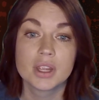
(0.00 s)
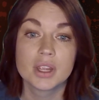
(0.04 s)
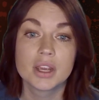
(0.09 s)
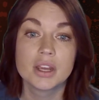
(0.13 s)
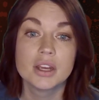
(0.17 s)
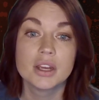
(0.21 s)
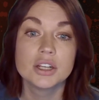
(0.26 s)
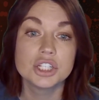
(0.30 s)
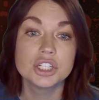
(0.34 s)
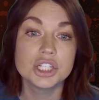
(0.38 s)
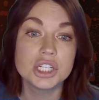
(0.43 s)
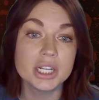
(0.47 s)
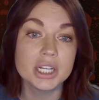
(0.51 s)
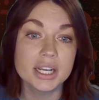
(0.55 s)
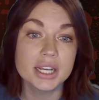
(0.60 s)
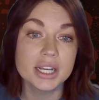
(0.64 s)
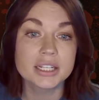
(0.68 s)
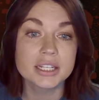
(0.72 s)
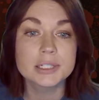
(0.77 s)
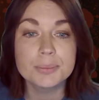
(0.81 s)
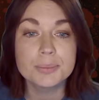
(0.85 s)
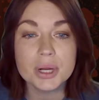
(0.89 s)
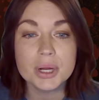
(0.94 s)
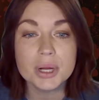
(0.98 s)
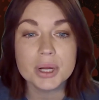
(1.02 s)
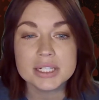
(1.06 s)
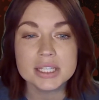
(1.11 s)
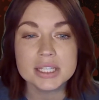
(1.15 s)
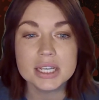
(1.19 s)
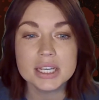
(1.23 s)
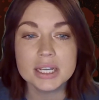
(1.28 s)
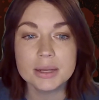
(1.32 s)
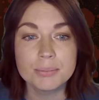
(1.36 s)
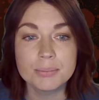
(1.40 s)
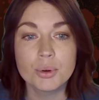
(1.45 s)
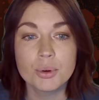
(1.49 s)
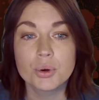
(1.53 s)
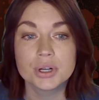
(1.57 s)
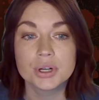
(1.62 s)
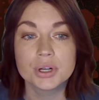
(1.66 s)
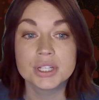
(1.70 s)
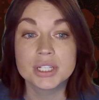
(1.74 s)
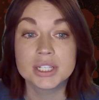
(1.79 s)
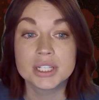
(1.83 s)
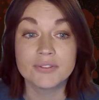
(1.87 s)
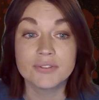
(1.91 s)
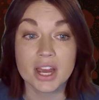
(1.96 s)
She expressed the
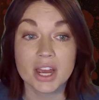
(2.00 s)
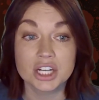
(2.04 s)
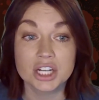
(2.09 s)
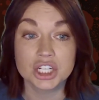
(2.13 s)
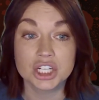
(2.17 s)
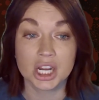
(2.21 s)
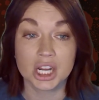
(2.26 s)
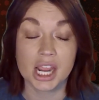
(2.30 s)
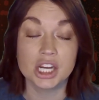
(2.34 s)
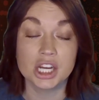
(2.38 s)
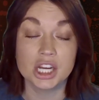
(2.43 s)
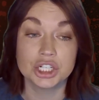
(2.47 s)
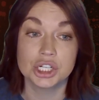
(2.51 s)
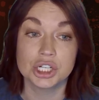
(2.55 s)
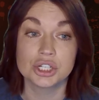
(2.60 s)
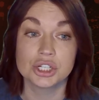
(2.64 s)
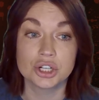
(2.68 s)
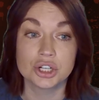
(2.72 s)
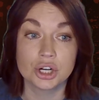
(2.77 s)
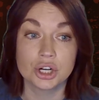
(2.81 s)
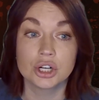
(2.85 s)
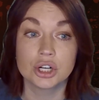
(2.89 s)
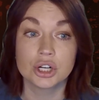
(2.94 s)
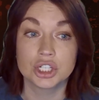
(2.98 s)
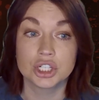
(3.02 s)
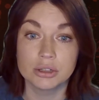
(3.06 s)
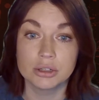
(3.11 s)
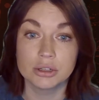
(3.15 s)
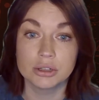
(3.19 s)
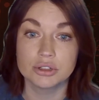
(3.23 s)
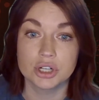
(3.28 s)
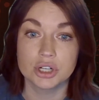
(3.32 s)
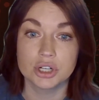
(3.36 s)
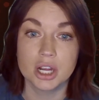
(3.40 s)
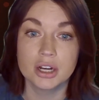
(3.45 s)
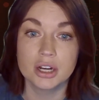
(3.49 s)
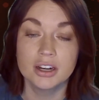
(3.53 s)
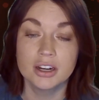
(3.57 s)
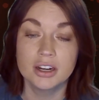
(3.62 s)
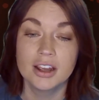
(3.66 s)
importance of education to her children.